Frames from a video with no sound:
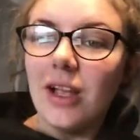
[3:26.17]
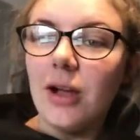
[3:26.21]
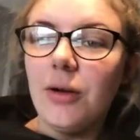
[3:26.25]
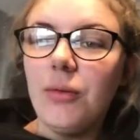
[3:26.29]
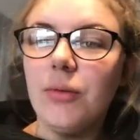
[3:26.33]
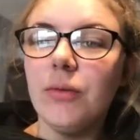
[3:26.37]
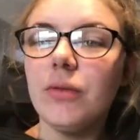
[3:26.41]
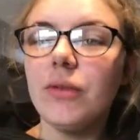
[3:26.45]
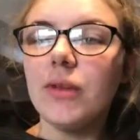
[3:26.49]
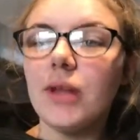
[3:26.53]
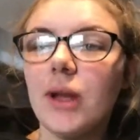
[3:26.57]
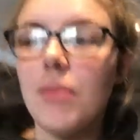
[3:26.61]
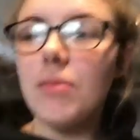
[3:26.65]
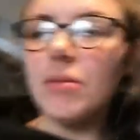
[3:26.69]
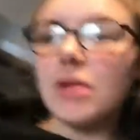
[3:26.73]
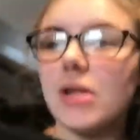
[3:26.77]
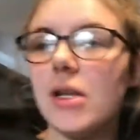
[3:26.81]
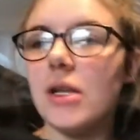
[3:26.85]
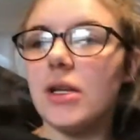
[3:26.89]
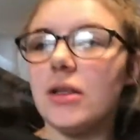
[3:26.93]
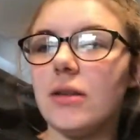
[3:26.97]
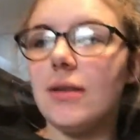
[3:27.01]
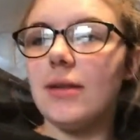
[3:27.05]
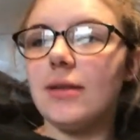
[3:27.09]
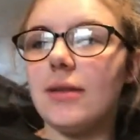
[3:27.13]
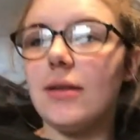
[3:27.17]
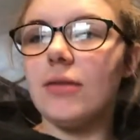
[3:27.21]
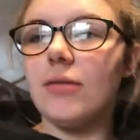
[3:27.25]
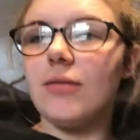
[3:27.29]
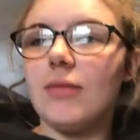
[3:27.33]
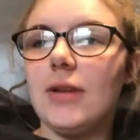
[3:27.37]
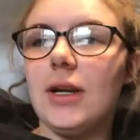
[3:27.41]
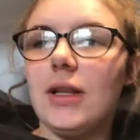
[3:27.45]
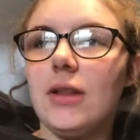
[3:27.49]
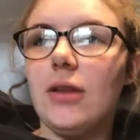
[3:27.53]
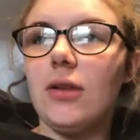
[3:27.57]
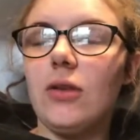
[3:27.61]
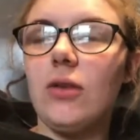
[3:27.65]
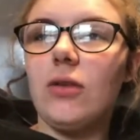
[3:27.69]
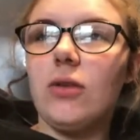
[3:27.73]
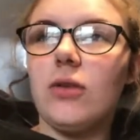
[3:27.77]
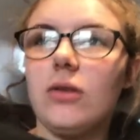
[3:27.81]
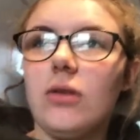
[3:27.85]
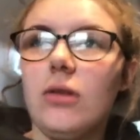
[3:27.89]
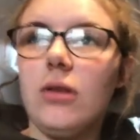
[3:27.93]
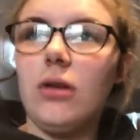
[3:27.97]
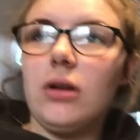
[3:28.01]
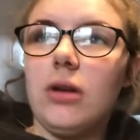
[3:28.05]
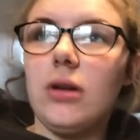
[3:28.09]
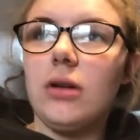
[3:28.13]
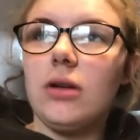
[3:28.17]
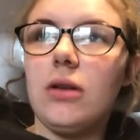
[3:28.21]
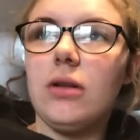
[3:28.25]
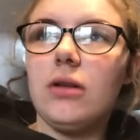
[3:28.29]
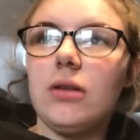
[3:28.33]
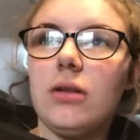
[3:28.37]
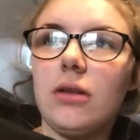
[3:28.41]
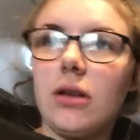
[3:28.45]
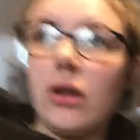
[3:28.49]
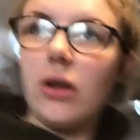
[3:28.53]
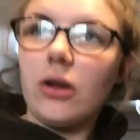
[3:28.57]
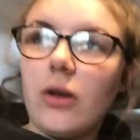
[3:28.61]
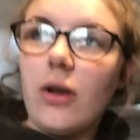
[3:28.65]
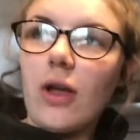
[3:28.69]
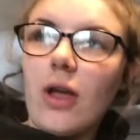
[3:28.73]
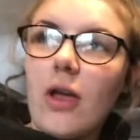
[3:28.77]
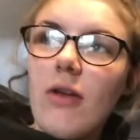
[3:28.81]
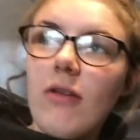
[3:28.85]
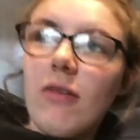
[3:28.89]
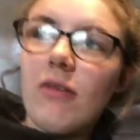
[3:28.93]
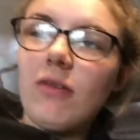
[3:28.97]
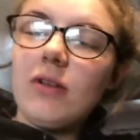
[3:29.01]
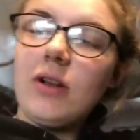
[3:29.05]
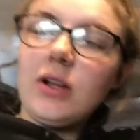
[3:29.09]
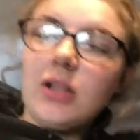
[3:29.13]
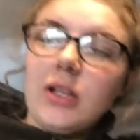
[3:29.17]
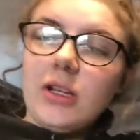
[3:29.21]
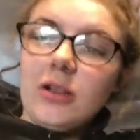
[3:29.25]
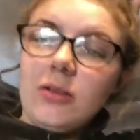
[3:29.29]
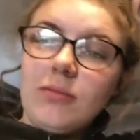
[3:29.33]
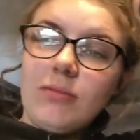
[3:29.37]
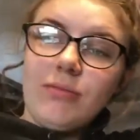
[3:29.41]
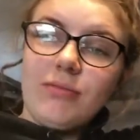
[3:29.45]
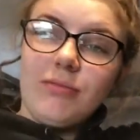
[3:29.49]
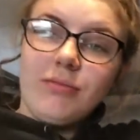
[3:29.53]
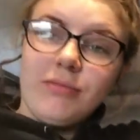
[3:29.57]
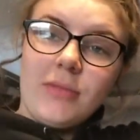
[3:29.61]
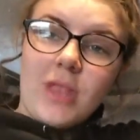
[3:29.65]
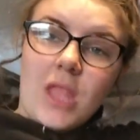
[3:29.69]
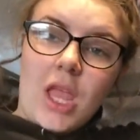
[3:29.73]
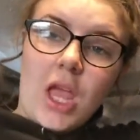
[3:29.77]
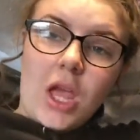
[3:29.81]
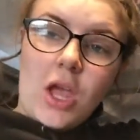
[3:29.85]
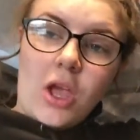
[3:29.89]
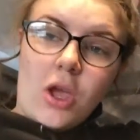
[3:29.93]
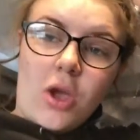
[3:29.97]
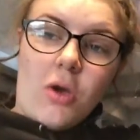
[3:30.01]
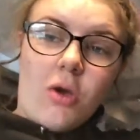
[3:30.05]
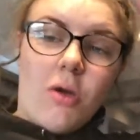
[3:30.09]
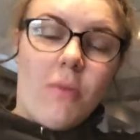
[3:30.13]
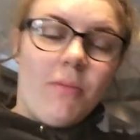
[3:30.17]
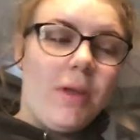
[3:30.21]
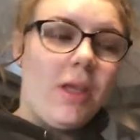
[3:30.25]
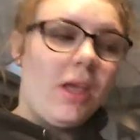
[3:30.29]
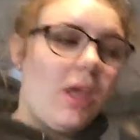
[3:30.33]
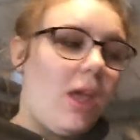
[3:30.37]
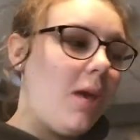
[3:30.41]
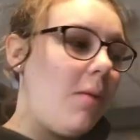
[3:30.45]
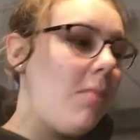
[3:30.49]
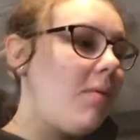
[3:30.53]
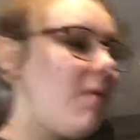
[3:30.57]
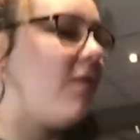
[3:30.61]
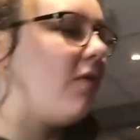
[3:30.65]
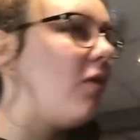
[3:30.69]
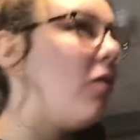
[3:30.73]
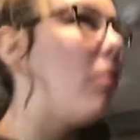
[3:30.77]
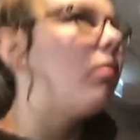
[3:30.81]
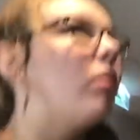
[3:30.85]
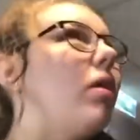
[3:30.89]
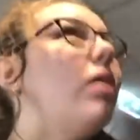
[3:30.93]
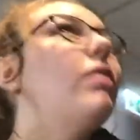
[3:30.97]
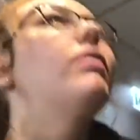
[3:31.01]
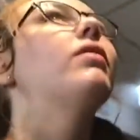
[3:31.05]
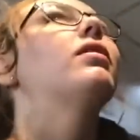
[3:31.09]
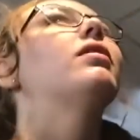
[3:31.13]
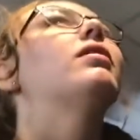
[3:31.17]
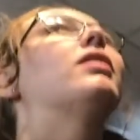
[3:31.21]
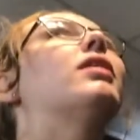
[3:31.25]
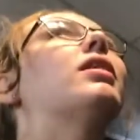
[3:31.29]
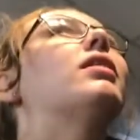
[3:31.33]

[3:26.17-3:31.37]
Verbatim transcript: It was ten minutes round the corner, so hopefully we make it before breakfast